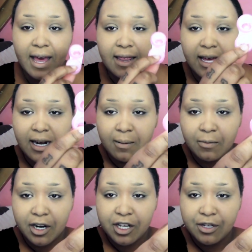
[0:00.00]
and then I'm
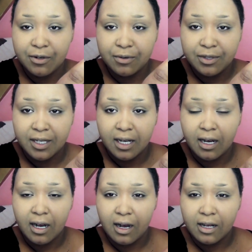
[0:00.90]
going to use
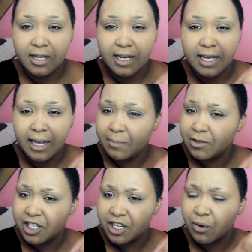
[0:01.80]
uh, the
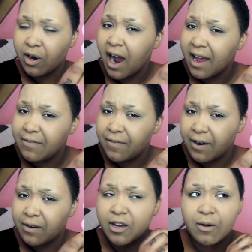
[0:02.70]
kimchi or
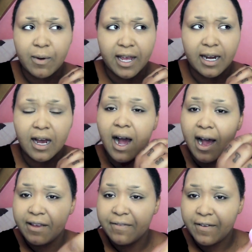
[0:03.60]
fair. no wait,
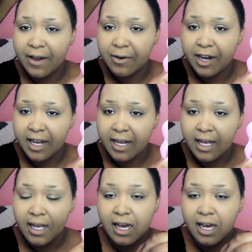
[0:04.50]
fairy.